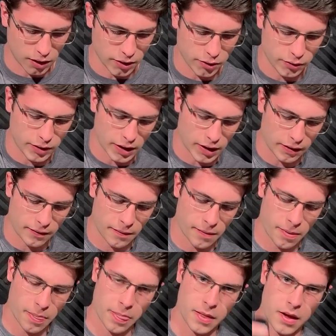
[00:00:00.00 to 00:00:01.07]
You get
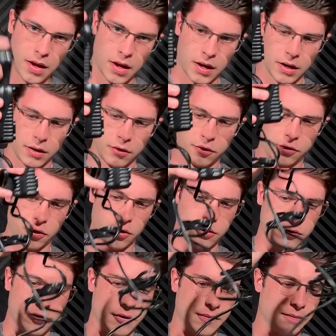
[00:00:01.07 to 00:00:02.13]
a
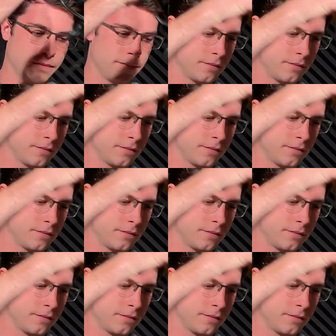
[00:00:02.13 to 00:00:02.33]
charger,